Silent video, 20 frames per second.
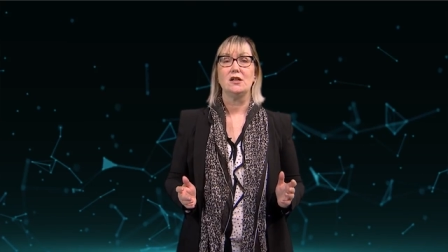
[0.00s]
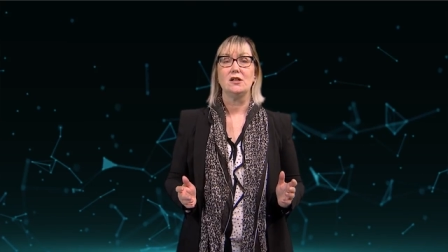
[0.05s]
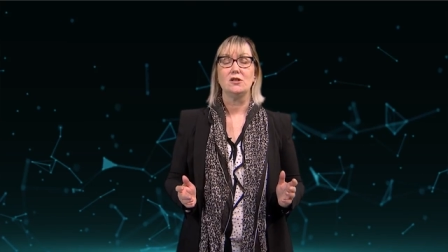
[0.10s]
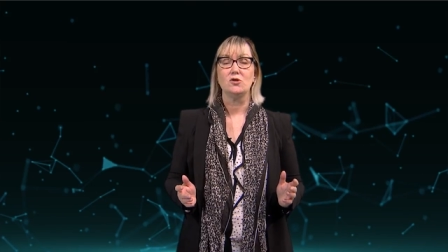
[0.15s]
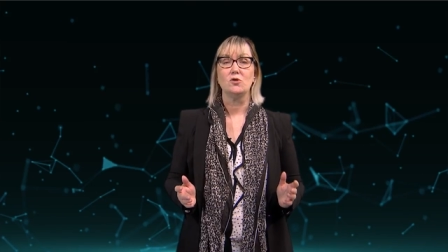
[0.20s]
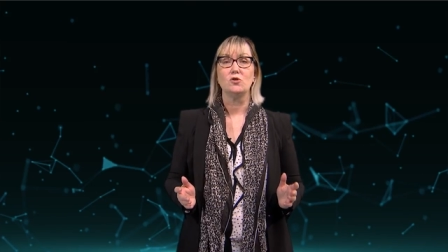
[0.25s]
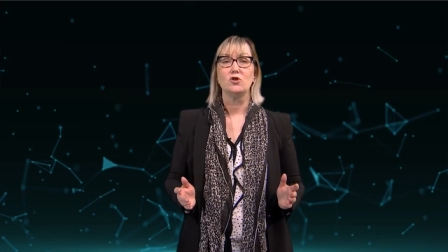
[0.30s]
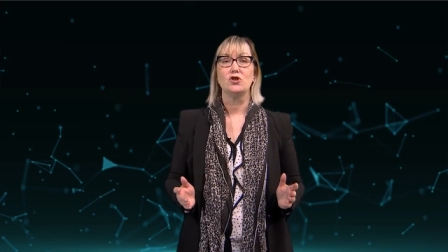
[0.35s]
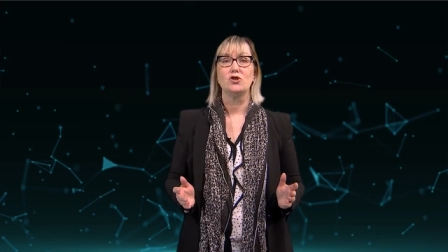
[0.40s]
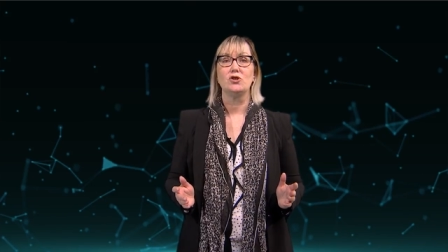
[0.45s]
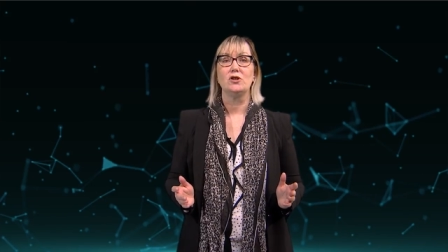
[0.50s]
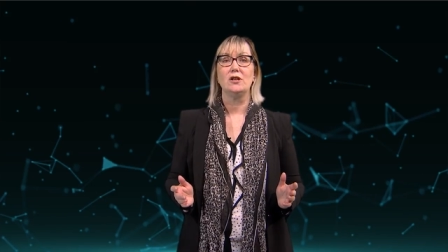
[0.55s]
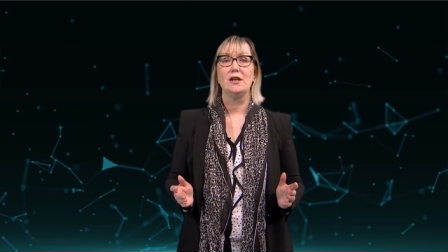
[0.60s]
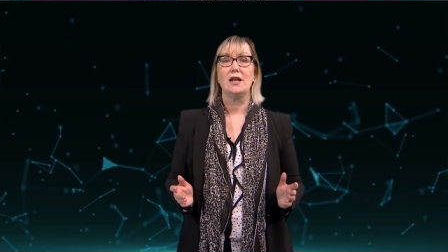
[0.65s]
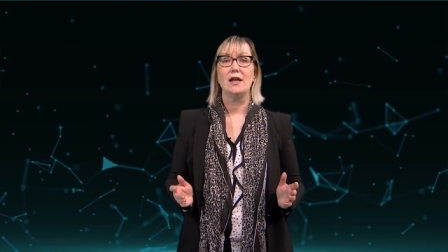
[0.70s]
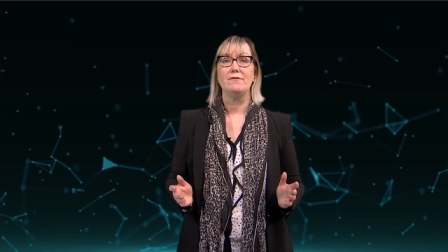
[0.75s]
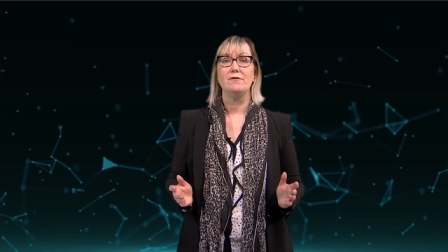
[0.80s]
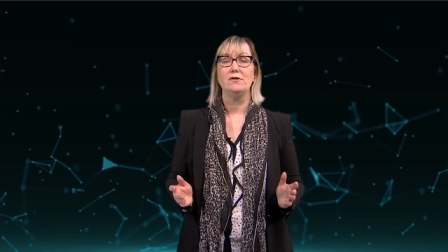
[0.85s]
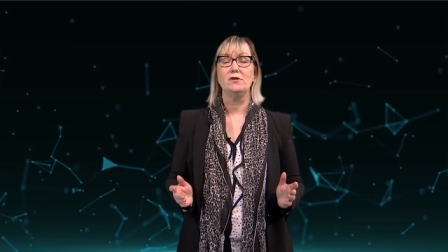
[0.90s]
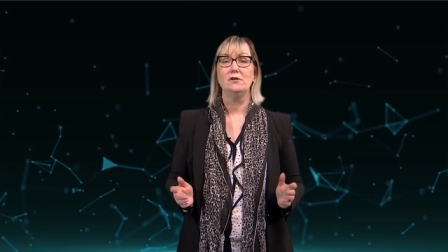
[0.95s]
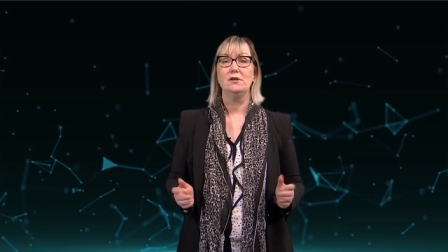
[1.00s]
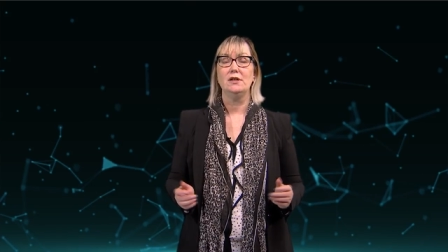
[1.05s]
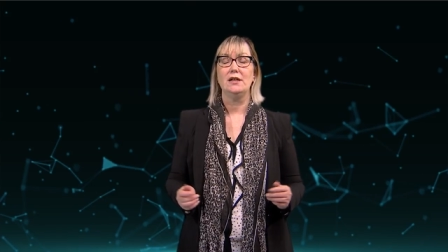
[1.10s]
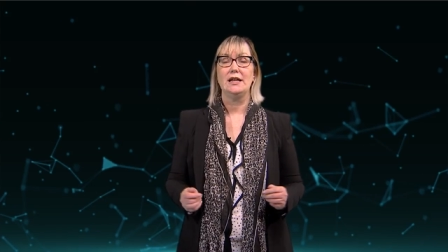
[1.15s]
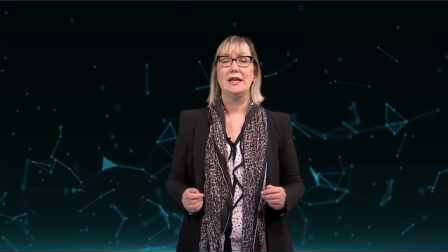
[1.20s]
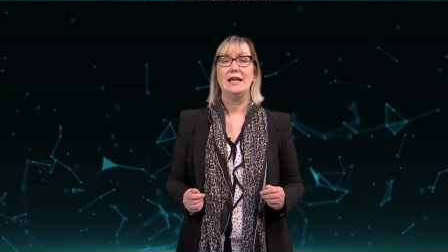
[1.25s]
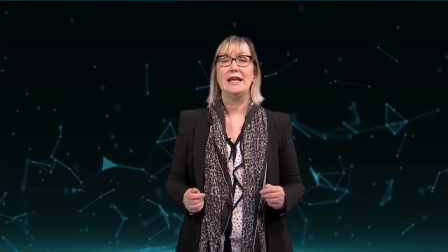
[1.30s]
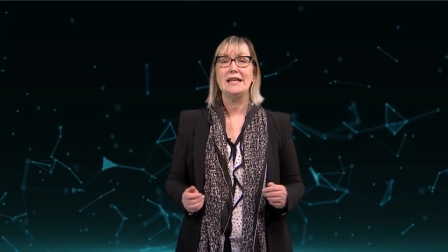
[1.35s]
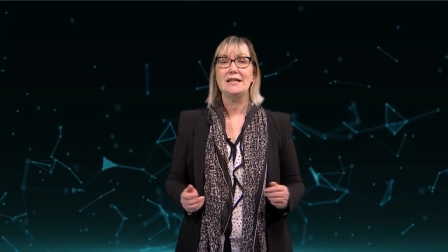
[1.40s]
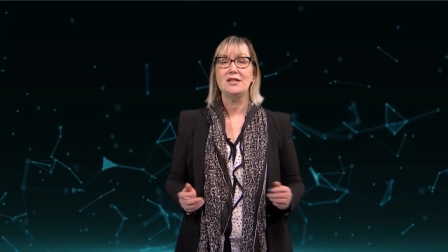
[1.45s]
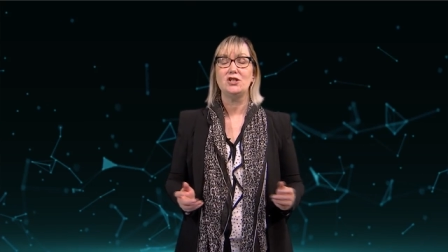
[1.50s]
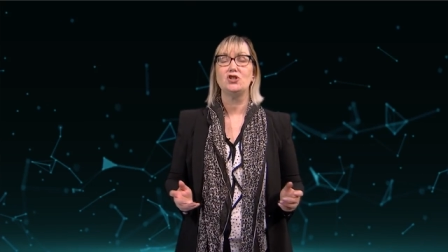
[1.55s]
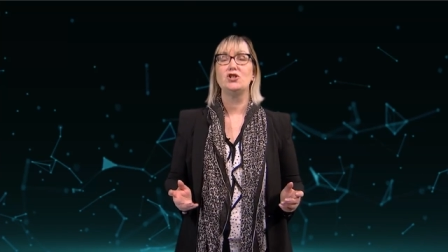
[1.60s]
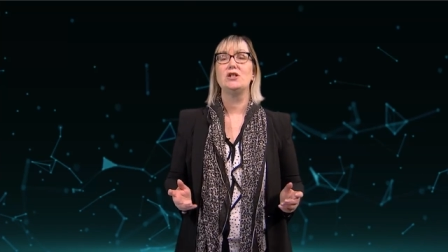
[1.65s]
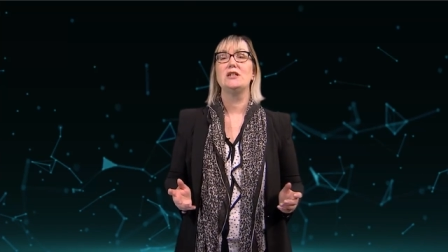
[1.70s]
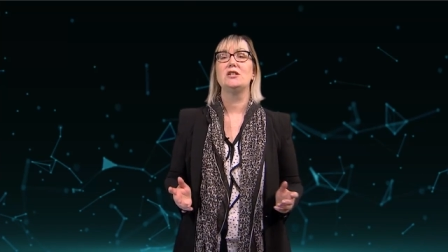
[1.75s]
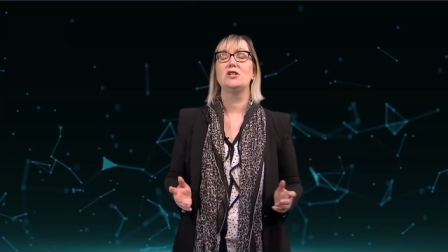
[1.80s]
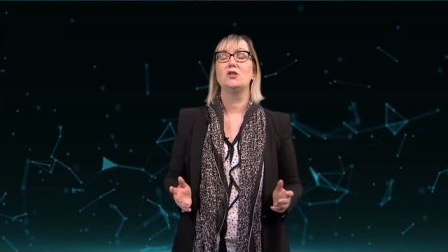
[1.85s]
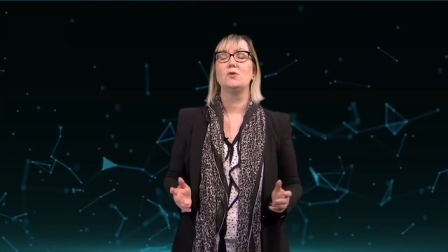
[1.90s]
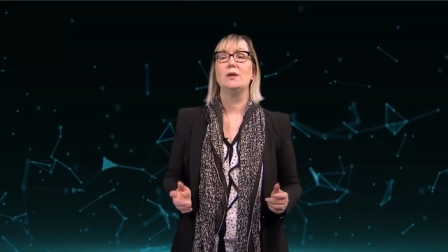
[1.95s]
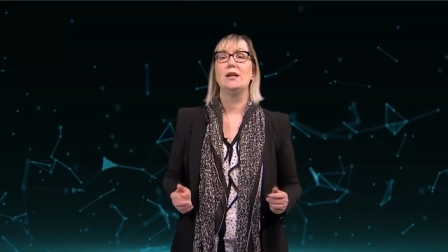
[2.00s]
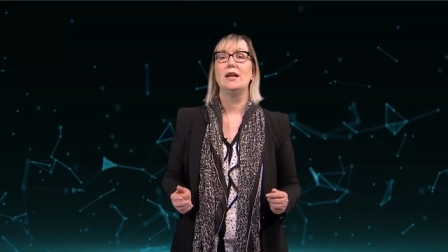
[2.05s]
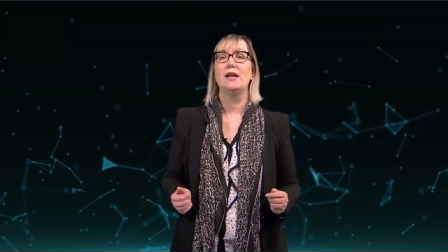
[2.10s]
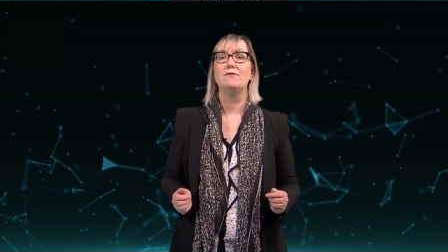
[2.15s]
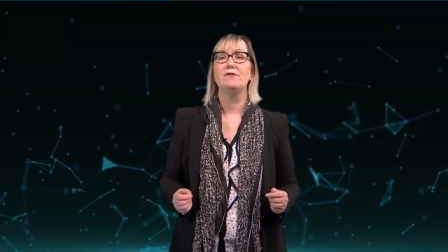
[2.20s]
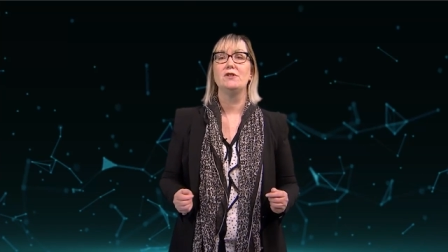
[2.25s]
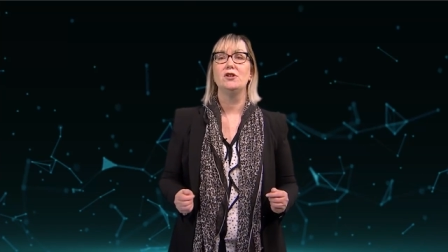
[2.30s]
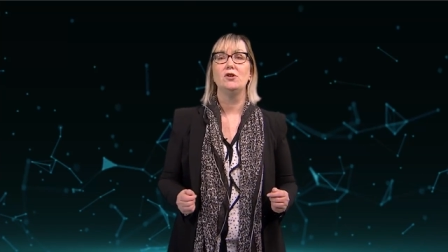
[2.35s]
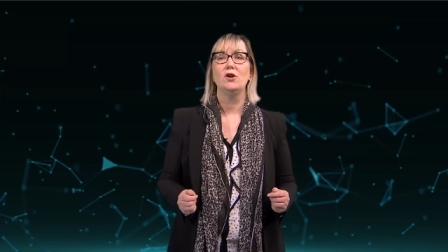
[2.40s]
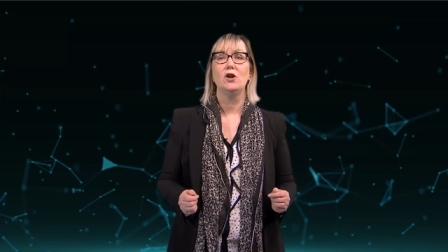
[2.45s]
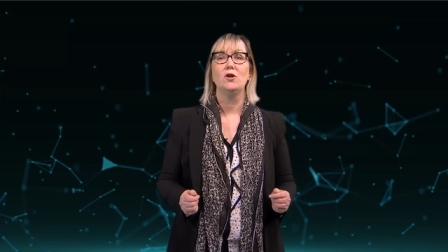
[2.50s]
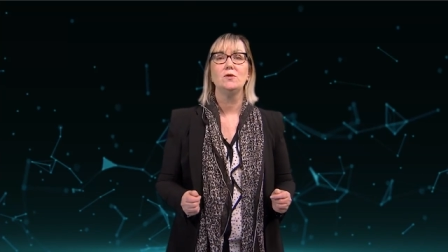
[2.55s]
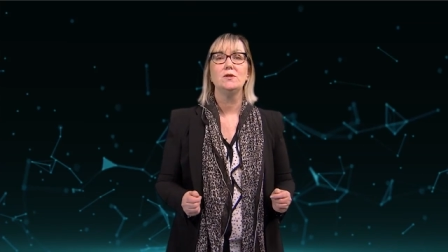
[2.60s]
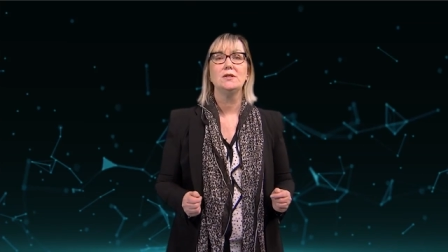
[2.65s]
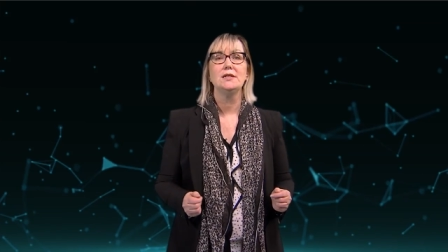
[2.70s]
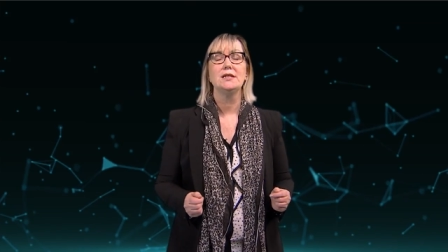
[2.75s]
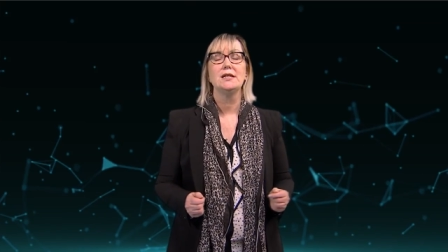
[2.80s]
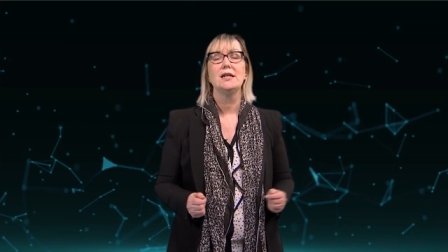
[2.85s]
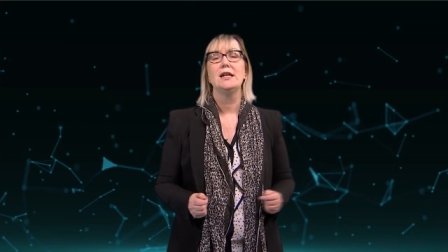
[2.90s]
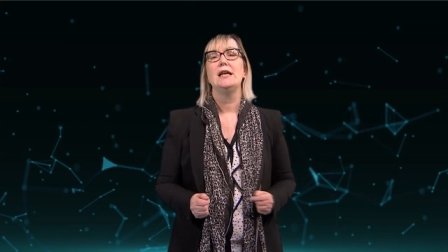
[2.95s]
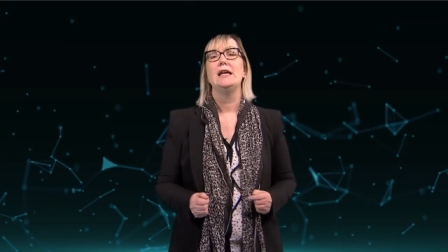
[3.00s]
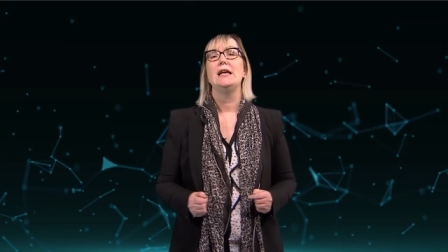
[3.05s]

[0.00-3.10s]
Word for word: doctoral level, history to 11-year-olds,